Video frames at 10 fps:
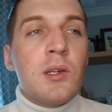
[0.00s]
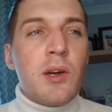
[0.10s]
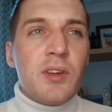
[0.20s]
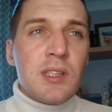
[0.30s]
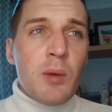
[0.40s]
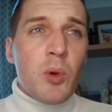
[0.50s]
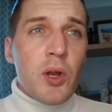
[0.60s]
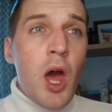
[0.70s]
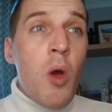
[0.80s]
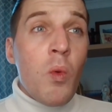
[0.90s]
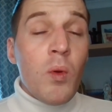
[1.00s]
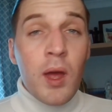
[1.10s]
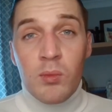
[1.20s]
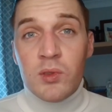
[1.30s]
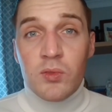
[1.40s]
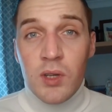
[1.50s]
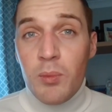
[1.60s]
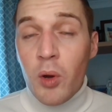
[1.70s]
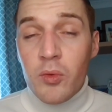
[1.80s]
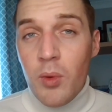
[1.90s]
So for example, I know it was
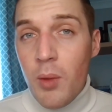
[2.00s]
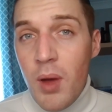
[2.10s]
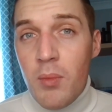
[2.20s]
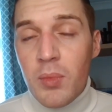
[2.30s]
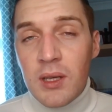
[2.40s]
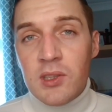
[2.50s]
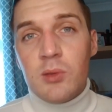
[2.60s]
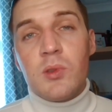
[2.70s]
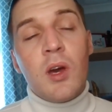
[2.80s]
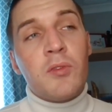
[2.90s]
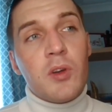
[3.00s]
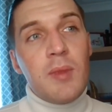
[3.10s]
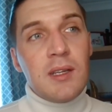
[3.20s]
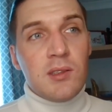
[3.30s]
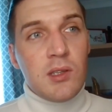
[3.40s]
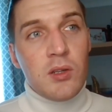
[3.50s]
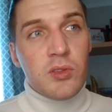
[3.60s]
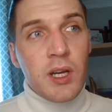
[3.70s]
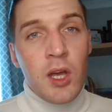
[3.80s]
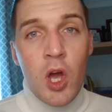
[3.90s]
really bothering my mum because she was going through major
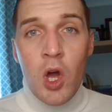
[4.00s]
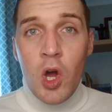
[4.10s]
surgery.